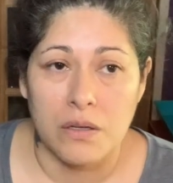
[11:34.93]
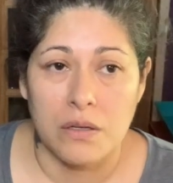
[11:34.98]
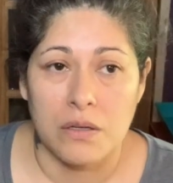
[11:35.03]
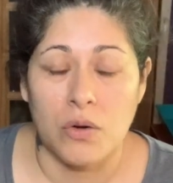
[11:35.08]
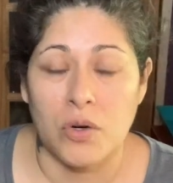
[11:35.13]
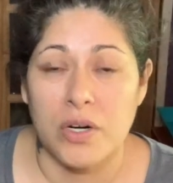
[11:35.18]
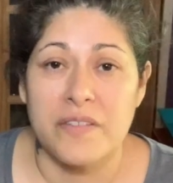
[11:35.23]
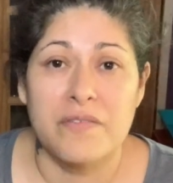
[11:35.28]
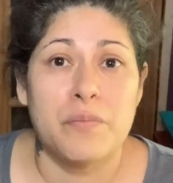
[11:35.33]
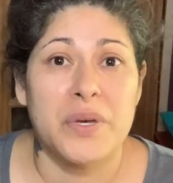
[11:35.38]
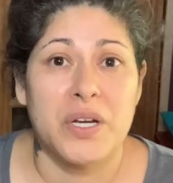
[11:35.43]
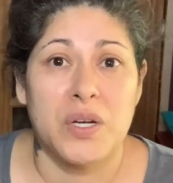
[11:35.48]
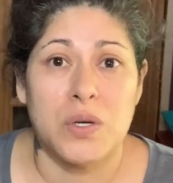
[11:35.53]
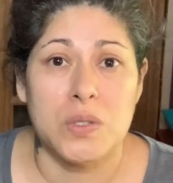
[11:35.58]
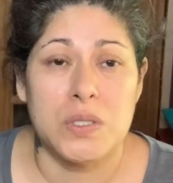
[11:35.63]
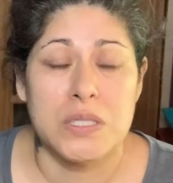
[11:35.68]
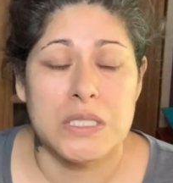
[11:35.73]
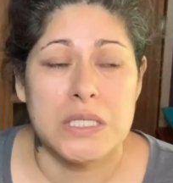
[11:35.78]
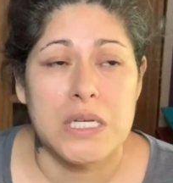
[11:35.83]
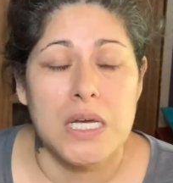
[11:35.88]
or even
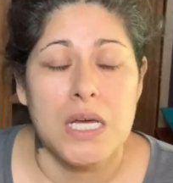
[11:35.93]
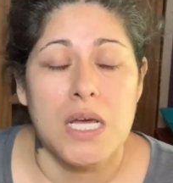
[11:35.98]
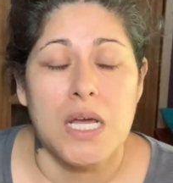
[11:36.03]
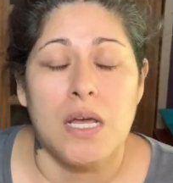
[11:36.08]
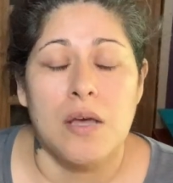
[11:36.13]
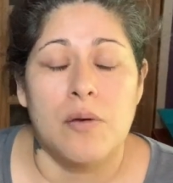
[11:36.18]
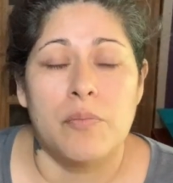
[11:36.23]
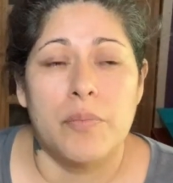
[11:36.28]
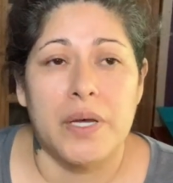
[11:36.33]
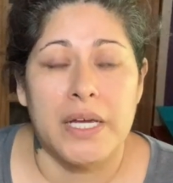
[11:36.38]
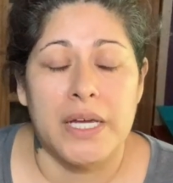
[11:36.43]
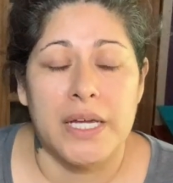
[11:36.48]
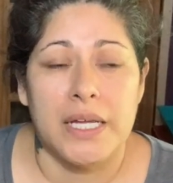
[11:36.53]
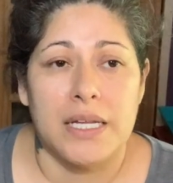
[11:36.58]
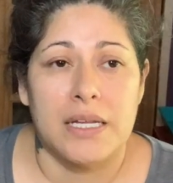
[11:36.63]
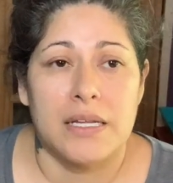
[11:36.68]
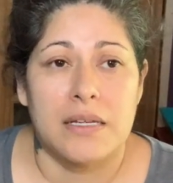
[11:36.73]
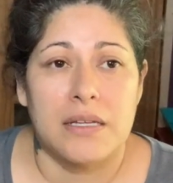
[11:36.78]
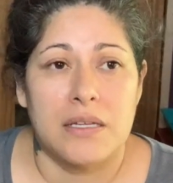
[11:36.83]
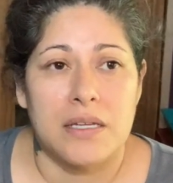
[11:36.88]
pickles. But
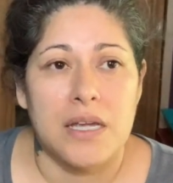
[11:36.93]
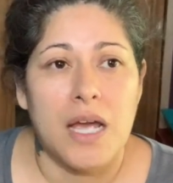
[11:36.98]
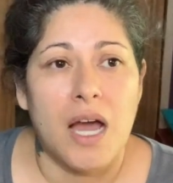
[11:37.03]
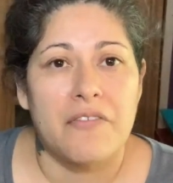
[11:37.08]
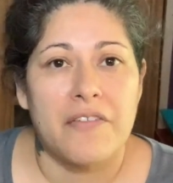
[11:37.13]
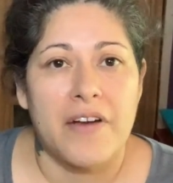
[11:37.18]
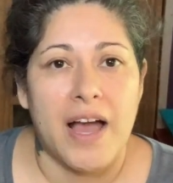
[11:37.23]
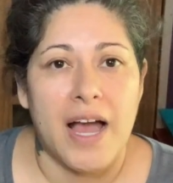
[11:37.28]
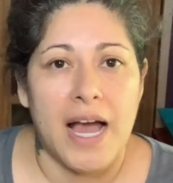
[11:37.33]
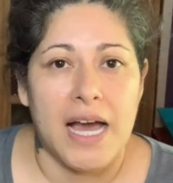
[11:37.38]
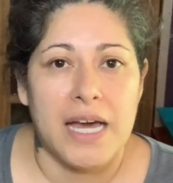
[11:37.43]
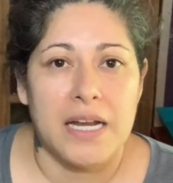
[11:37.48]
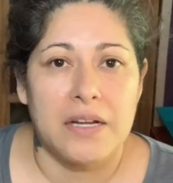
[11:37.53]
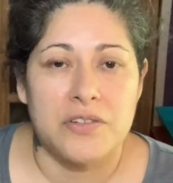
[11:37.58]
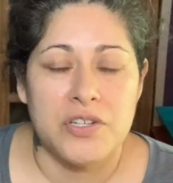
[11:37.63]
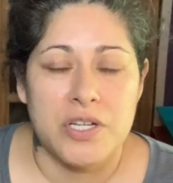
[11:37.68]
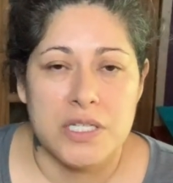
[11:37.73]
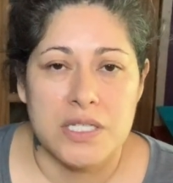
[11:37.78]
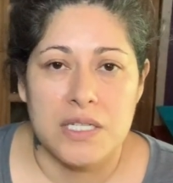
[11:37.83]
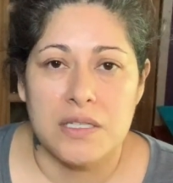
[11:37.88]
yeah, if I add
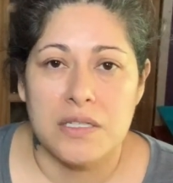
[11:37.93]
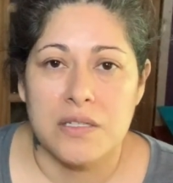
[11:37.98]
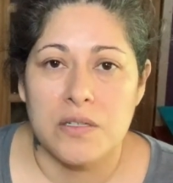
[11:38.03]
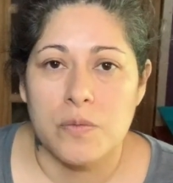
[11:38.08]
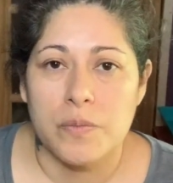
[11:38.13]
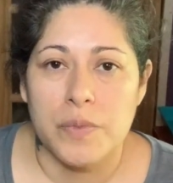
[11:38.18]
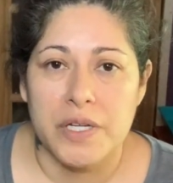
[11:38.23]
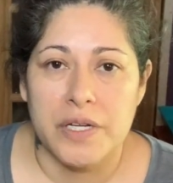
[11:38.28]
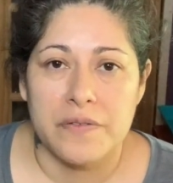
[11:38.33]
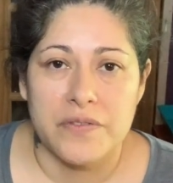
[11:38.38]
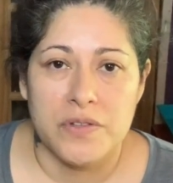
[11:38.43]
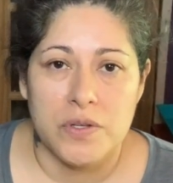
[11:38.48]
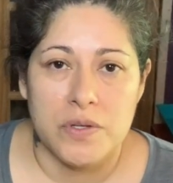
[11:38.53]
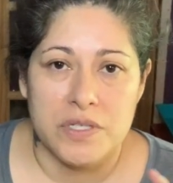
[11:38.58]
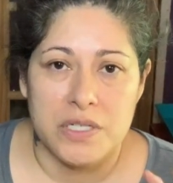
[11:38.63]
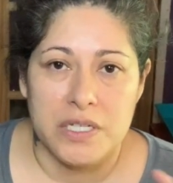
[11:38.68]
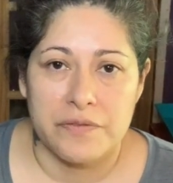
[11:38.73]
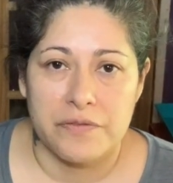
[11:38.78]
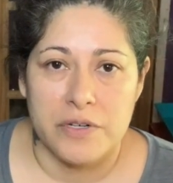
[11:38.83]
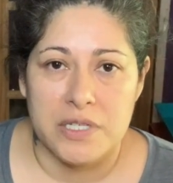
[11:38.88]
just a little bit of those
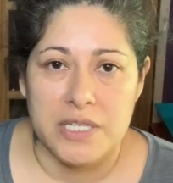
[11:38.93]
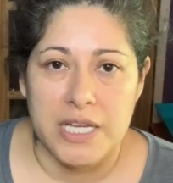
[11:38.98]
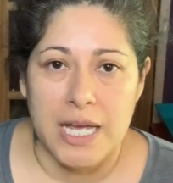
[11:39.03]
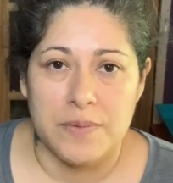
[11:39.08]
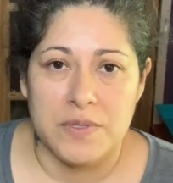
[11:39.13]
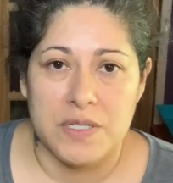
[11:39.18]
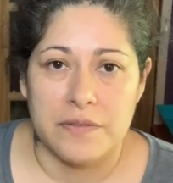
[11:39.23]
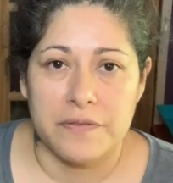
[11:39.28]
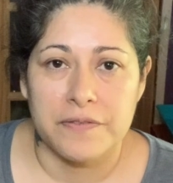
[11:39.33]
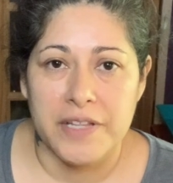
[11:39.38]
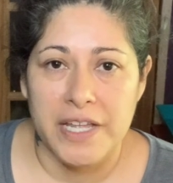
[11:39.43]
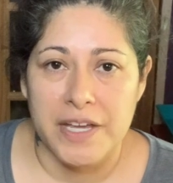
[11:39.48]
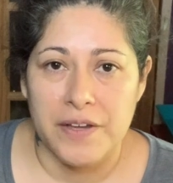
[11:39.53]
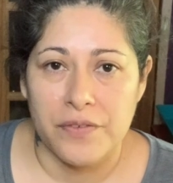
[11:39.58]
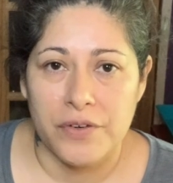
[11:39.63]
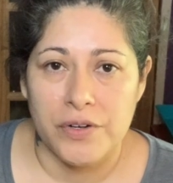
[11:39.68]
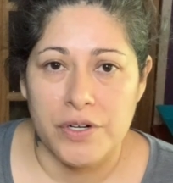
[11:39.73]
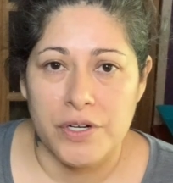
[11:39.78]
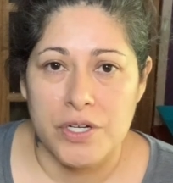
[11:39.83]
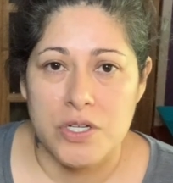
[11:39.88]
different types of
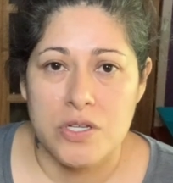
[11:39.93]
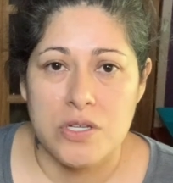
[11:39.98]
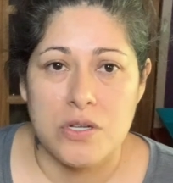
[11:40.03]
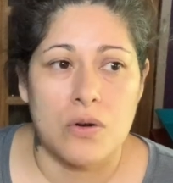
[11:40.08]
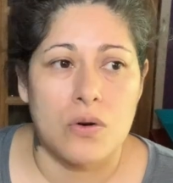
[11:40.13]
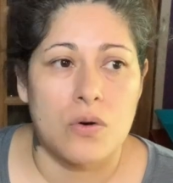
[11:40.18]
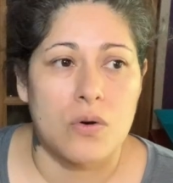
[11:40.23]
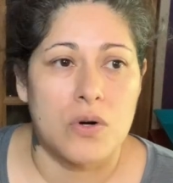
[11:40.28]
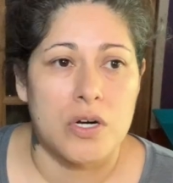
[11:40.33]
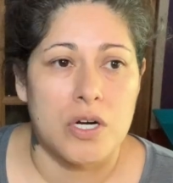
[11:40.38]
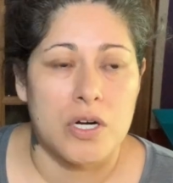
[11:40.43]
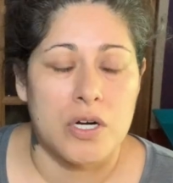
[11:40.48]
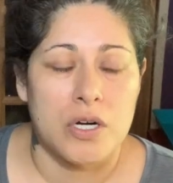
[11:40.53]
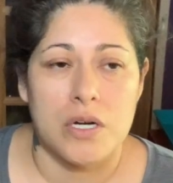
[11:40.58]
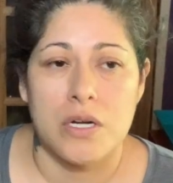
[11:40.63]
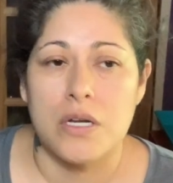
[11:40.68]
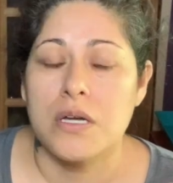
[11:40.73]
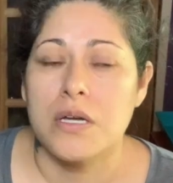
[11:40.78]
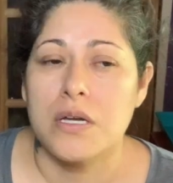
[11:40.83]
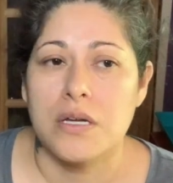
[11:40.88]
flavors or
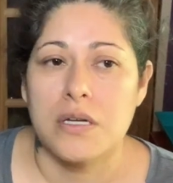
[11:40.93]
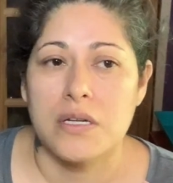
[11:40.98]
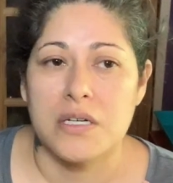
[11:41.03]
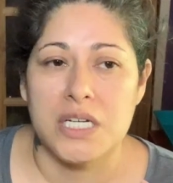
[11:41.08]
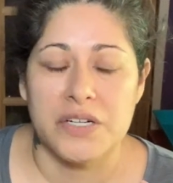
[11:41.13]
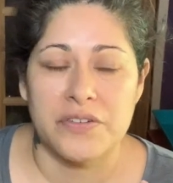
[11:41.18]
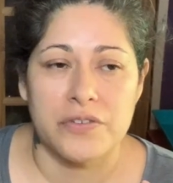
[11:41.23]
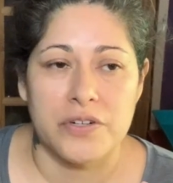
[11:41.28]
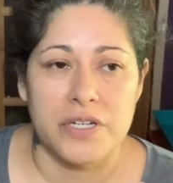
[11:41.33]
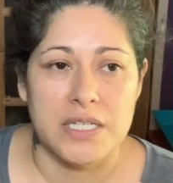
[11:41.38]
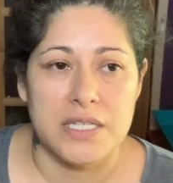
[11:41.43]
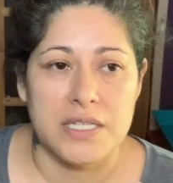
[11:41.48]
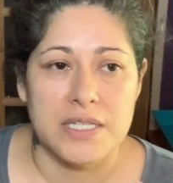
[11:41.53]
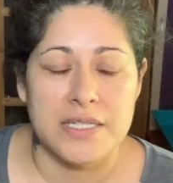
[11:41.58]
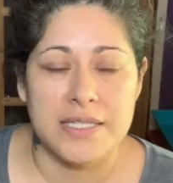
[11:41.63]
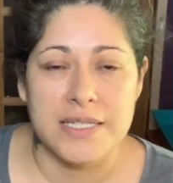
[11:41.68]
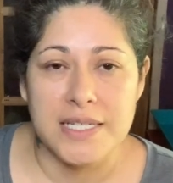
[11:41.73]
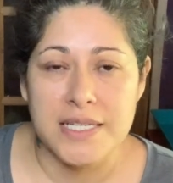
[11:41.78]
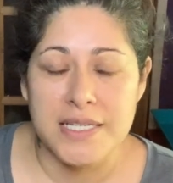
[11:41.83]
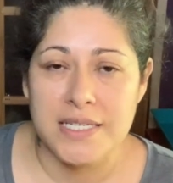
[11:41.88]
different
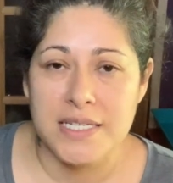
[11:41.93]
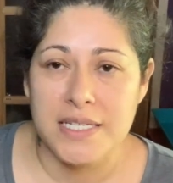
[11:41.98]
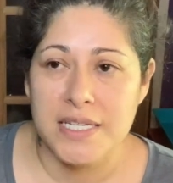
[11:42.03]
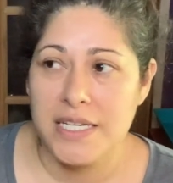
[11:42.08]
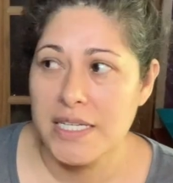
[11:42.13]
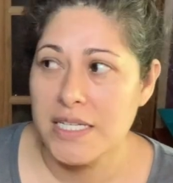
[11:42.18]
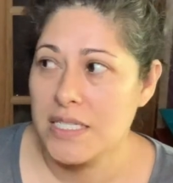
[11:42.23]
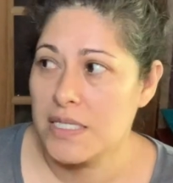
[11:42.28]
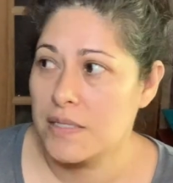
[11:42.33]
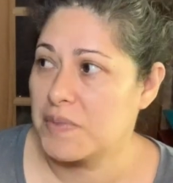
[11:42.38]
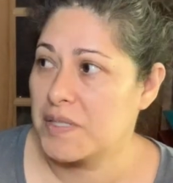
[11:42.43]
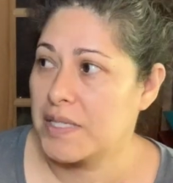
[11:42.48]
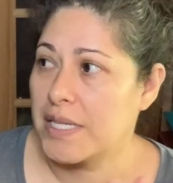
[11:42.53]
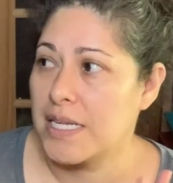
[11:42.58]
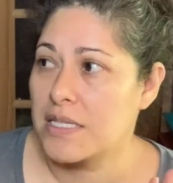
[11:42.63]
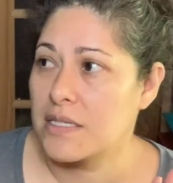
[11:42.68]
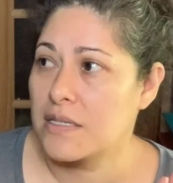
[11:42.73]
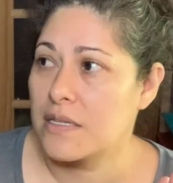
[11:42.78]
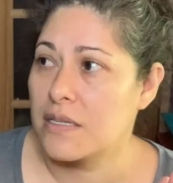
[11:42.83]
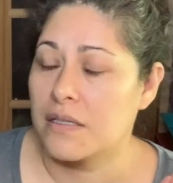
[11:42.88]
seasonings, but
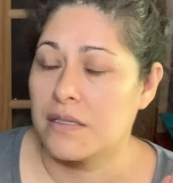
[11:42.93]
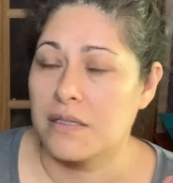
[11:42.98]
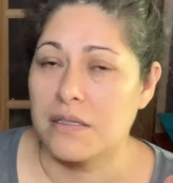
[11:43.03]
that's a